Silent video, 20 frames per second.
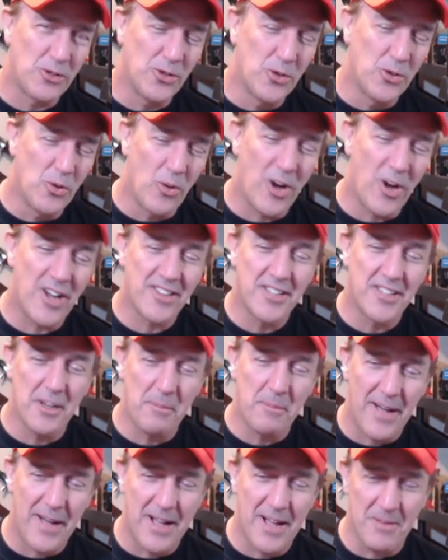who walked
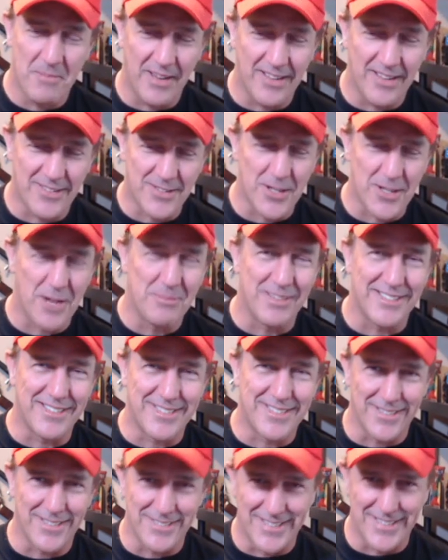up on me and saw me
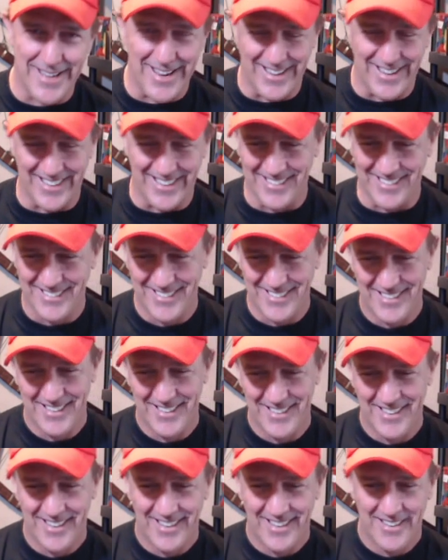suntanning
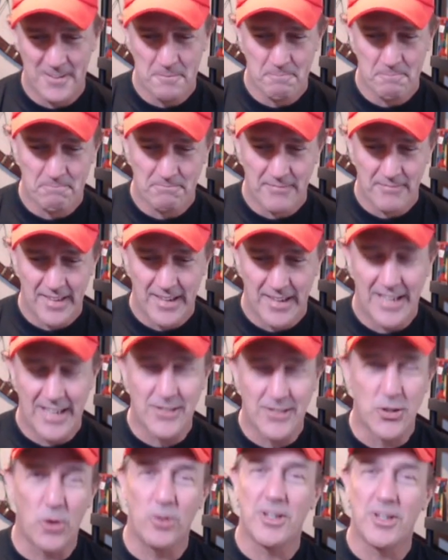
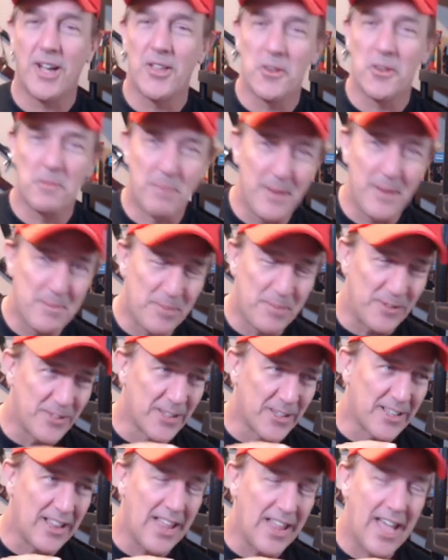had told other people in
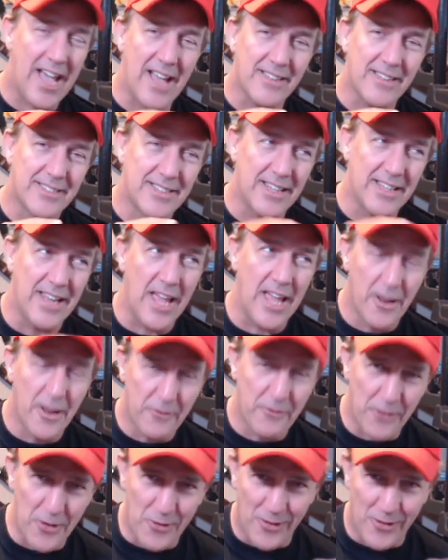the class, and
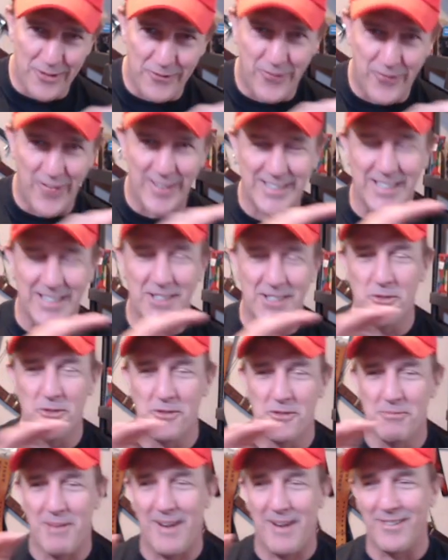everyone fucking knew
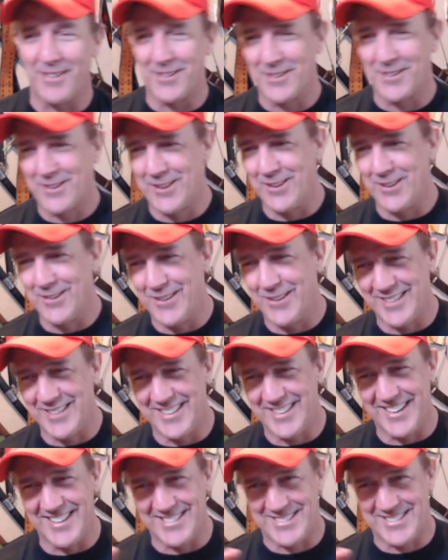about it, including
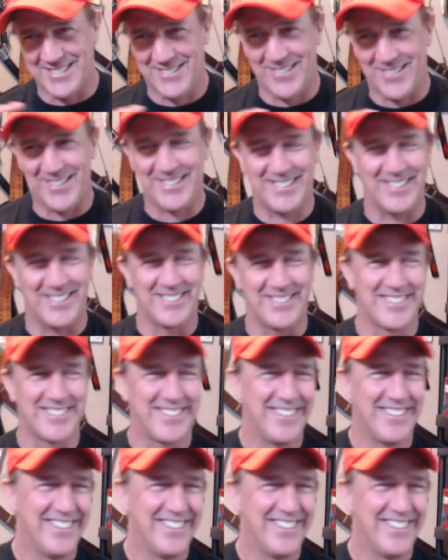the instructors.